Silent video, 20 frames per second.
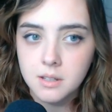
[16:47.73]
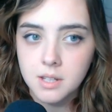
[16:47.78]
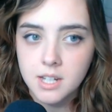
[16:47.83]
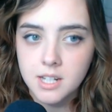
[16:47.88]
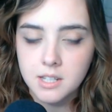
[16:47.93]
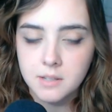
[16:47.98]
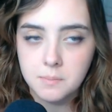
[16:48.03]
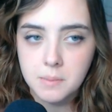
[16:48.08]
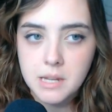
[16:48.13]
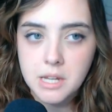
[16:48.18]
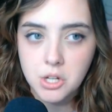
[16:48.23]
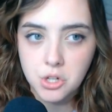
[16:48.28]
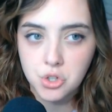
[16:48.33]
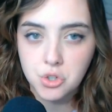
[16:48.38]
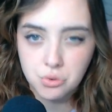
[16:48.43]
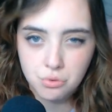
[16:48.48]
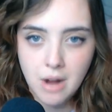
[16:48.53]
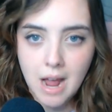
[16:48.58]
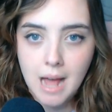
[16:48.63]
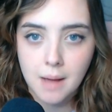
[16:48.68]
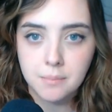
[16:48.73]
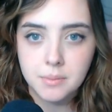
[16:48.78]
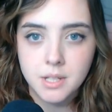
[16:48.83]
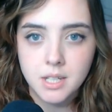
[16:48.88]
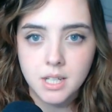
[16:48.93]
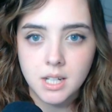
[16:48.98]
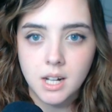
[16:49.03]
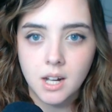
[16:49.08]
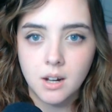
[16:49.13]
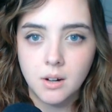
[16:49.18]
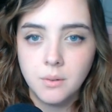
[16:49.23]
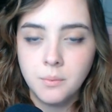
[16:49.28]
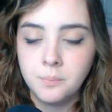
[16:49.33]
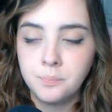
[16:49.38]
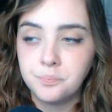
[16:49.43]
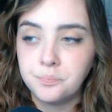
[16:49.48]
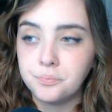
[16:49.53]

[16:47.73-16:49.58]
it is being trapped, you know?